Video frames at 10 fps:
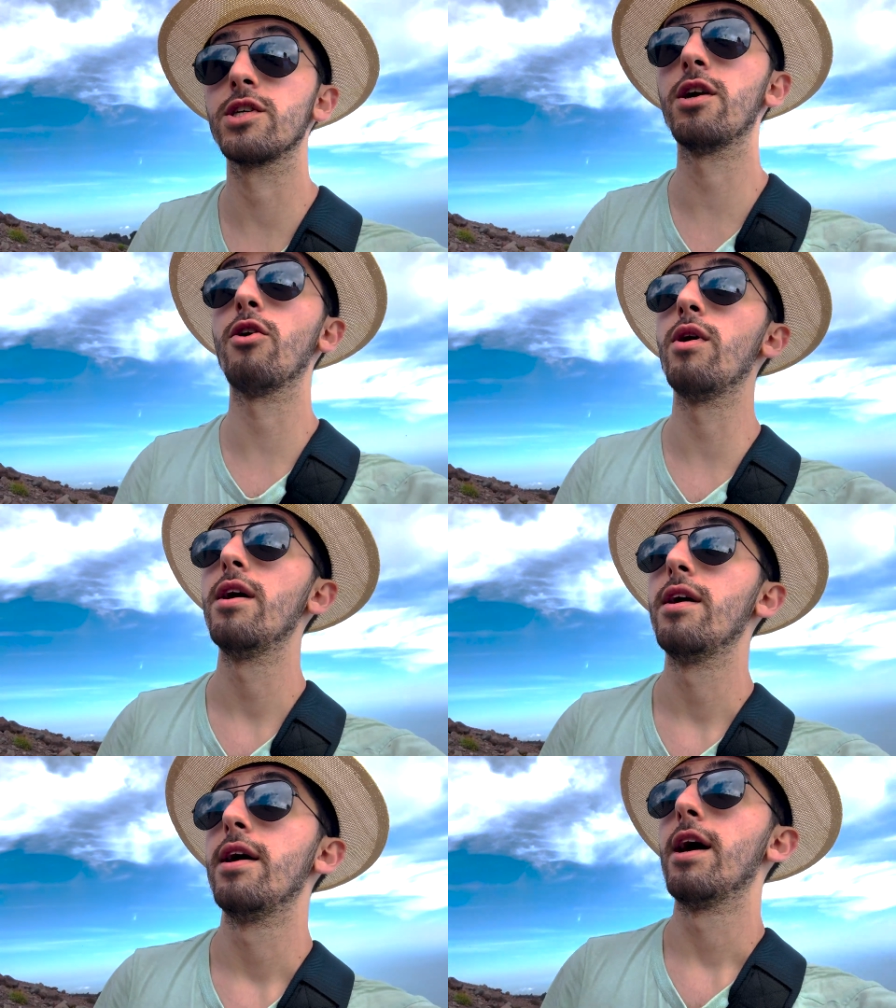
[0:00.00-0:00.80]
So
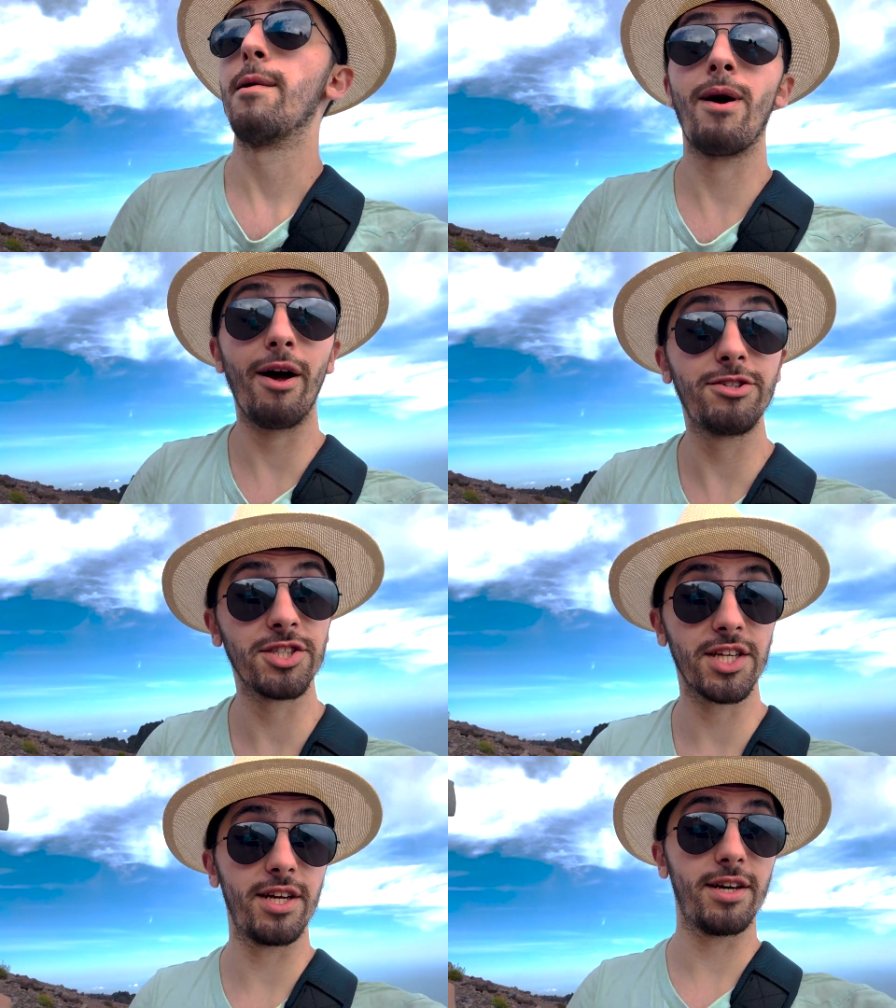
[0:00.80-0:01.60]
I'm probably
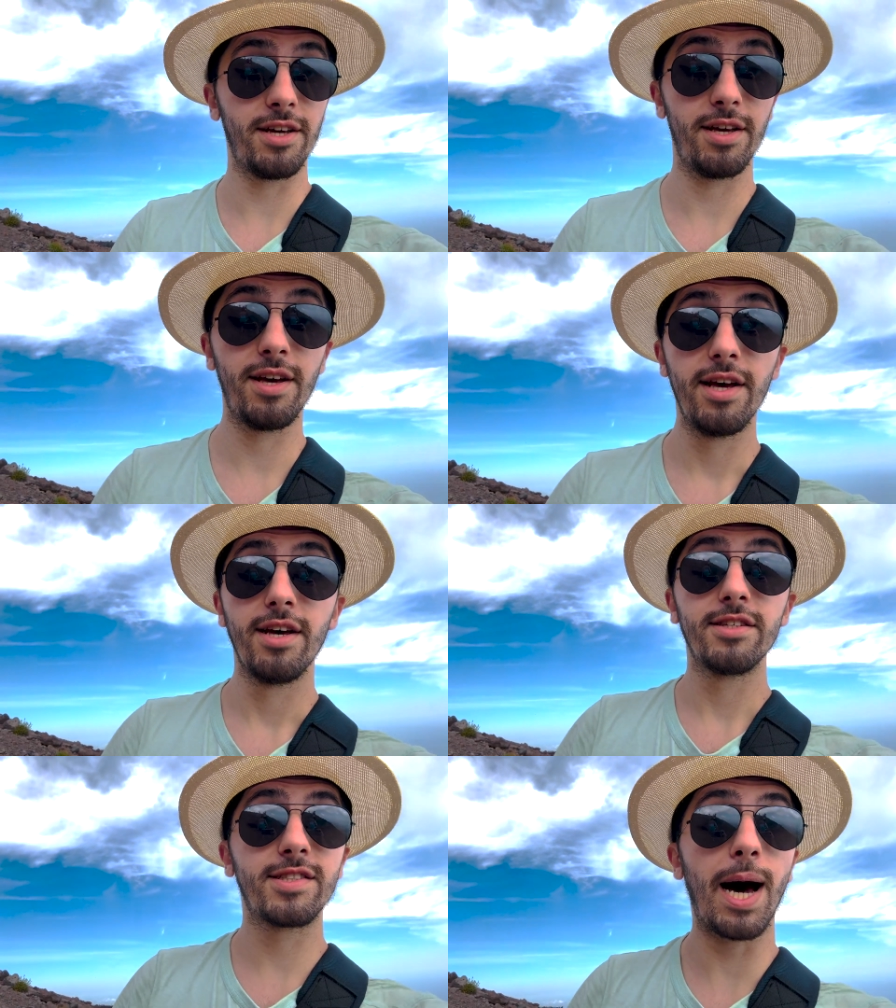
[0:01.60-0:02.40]
just gonna
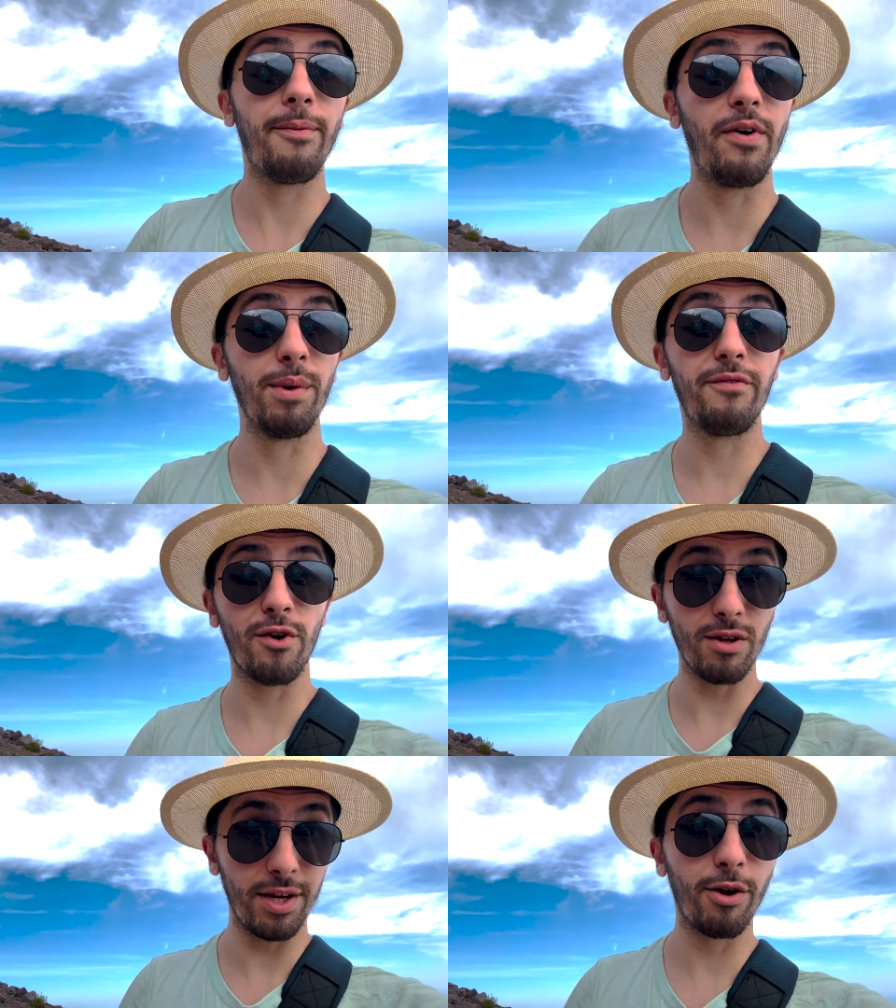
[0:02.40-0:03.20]
stop filming
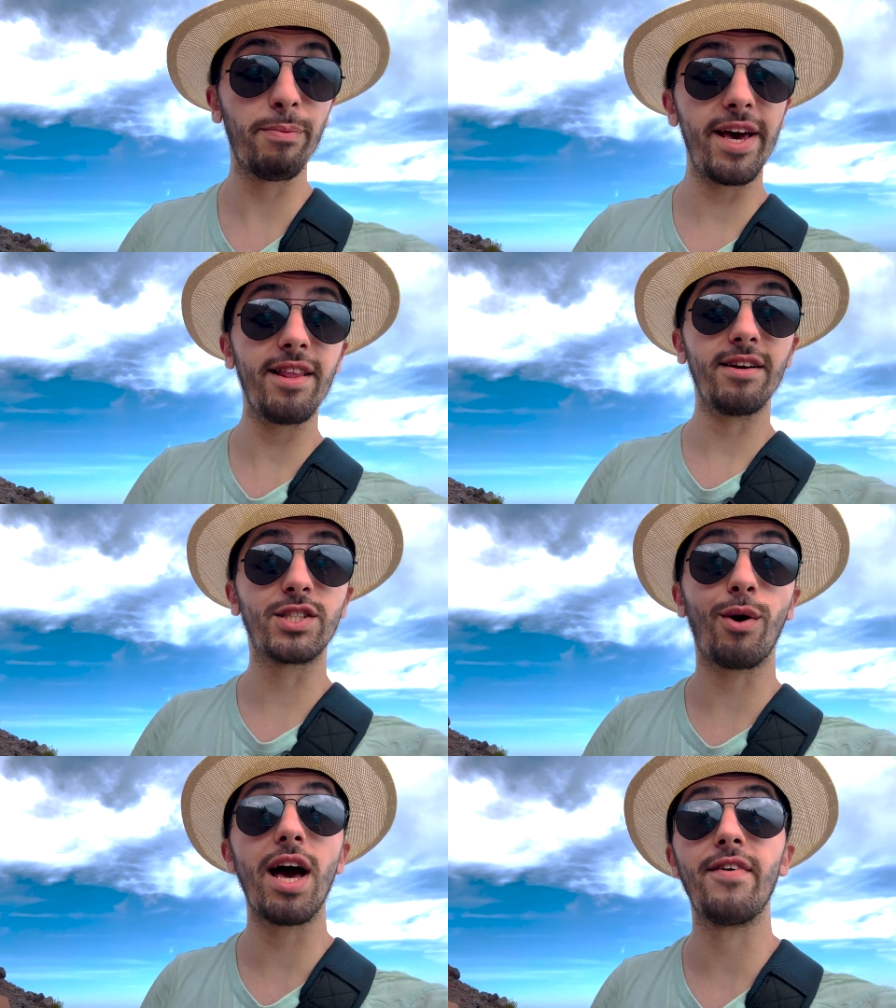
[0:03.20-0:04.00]
for a little bit
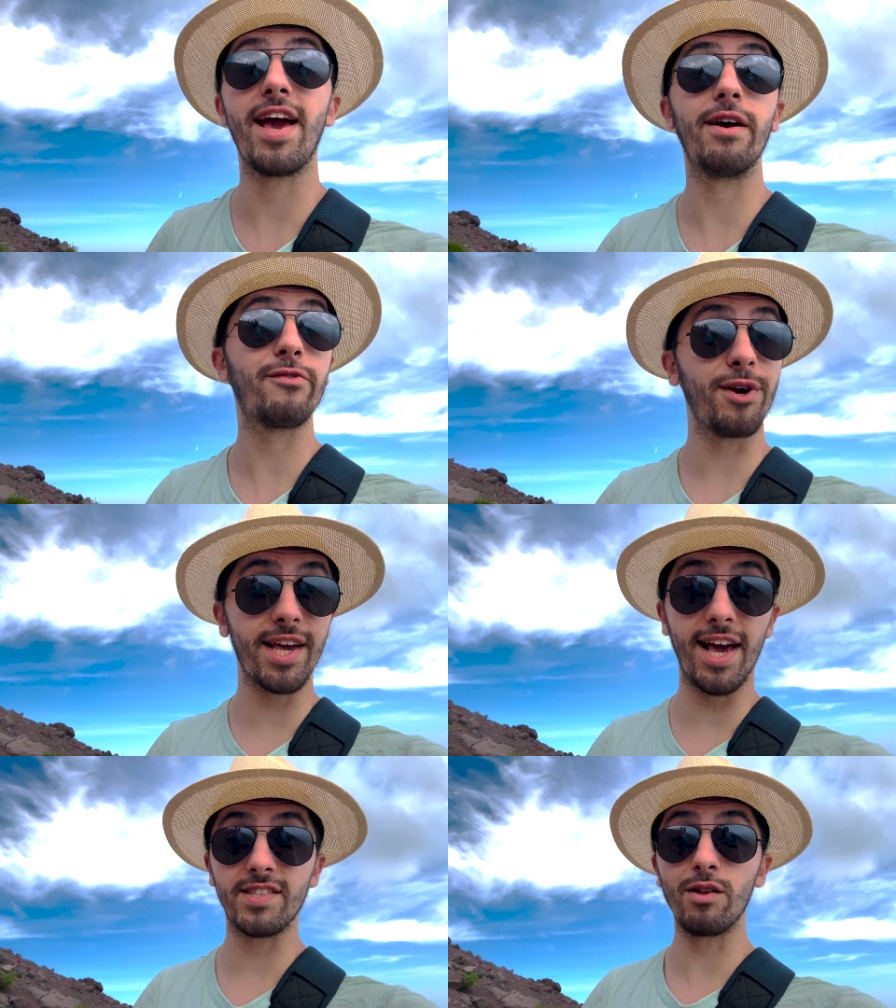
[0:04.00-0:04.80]
so I have a hand free in
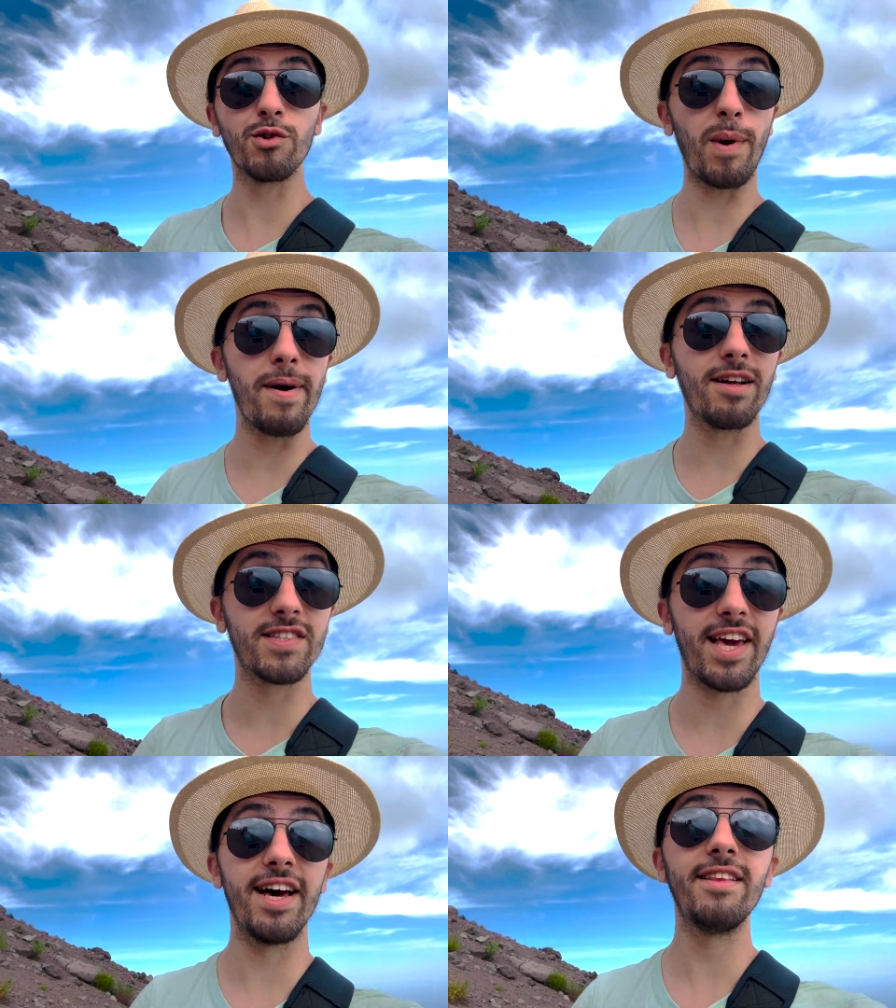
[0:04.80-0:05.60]
case I lose my
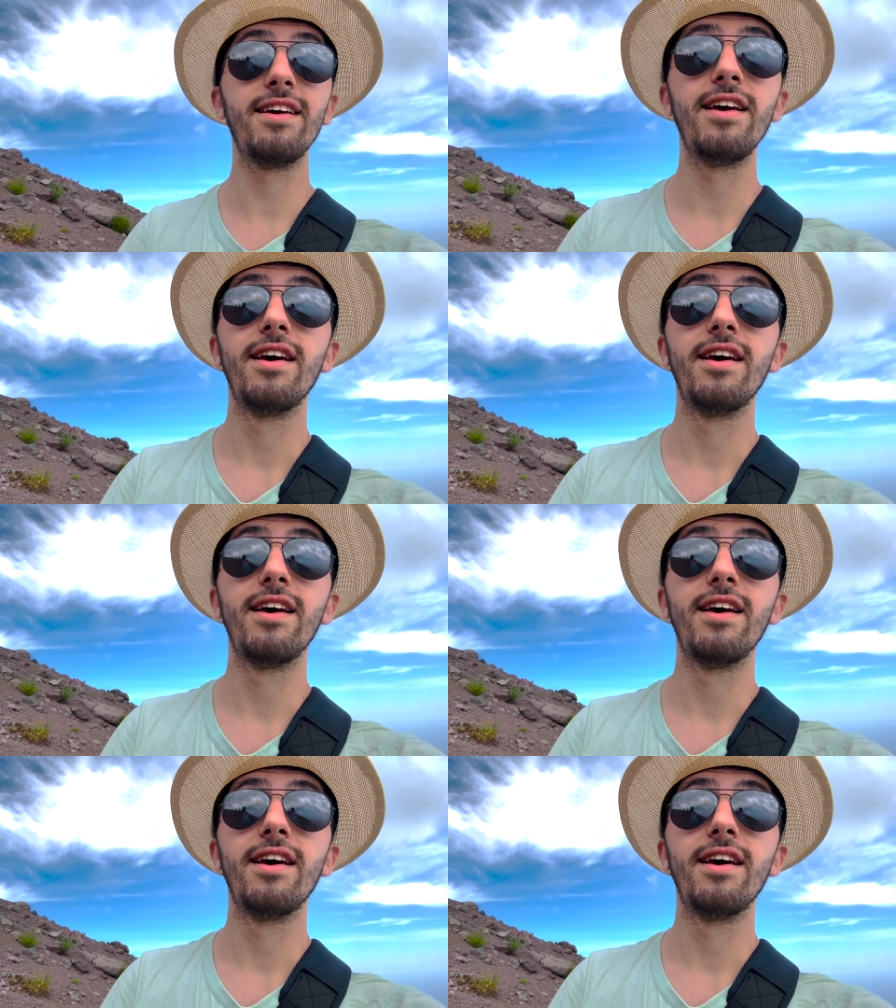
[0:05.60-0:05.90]
balance again.